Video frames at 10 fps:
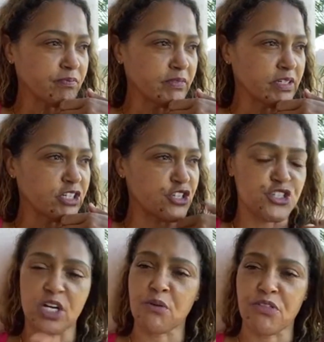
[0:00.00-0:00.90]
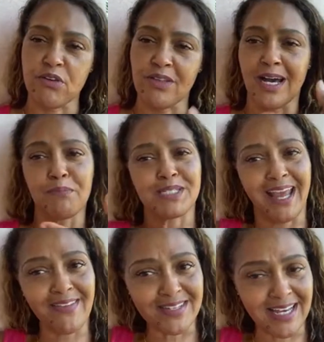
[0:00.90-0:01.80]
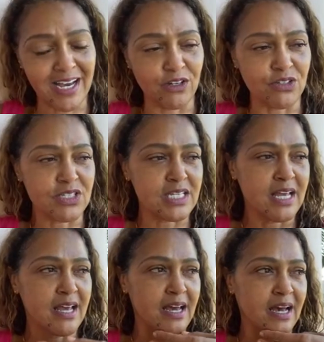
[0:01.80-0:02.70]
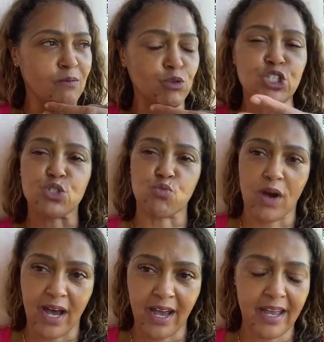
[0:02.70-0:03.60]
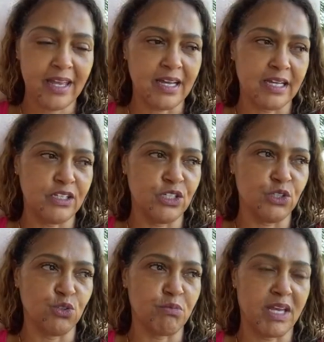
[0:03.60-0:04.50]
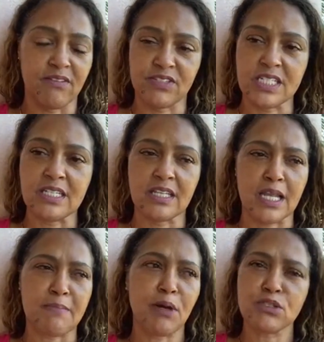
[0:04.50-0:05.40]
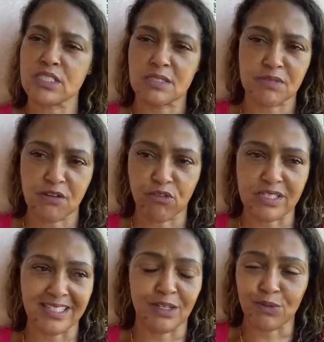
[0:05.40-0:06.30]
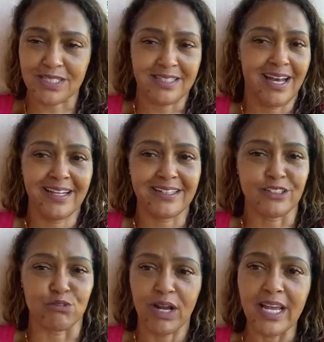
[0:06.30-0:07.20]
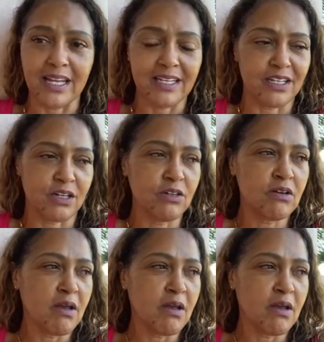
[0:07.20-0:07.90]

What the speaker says: to share with you the ups and the downs, which is why you may have seen that I posted some stuff recently that was not great, you know?